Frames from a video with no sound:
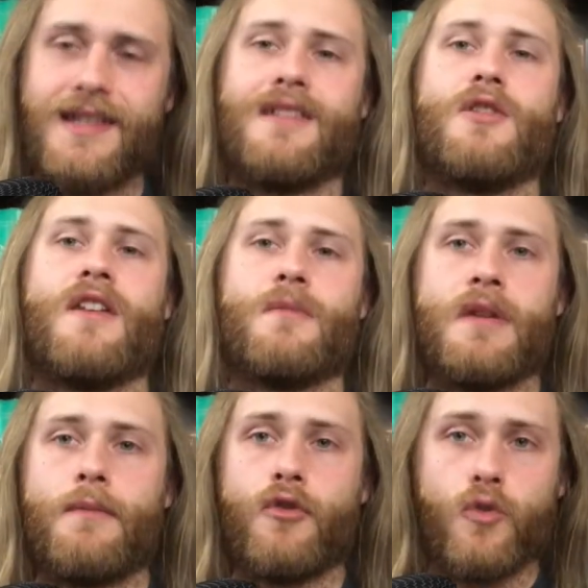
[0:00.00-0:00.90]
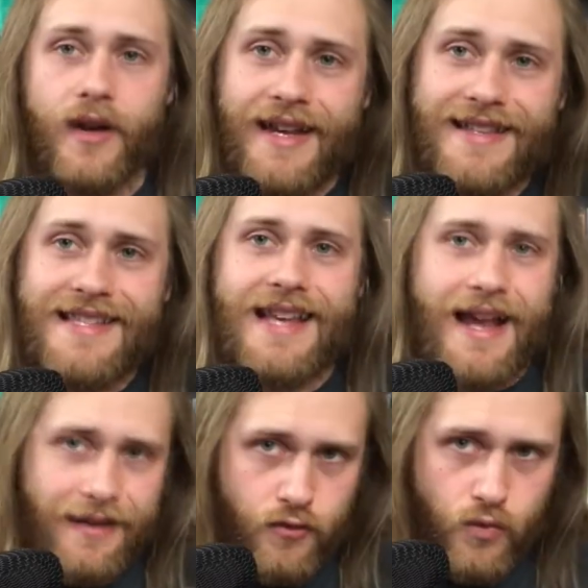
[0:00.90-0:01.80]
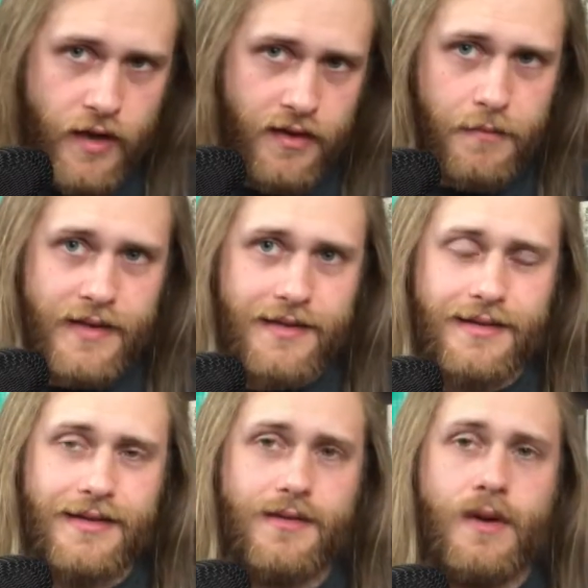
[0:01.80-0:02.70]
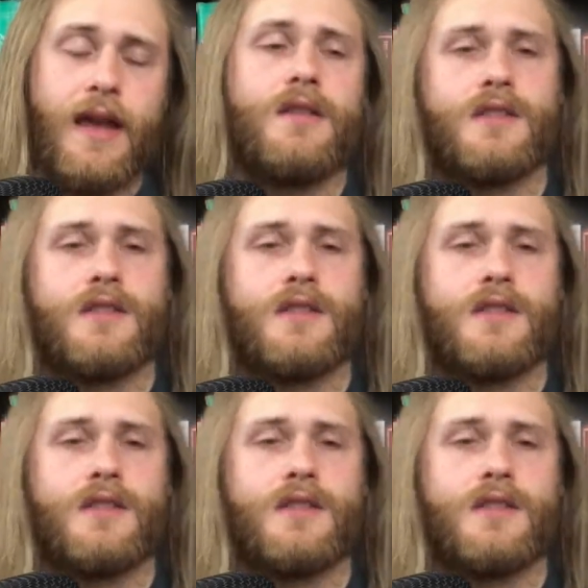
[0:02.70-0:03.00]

and then you have the people who are inside and run the businesses, right?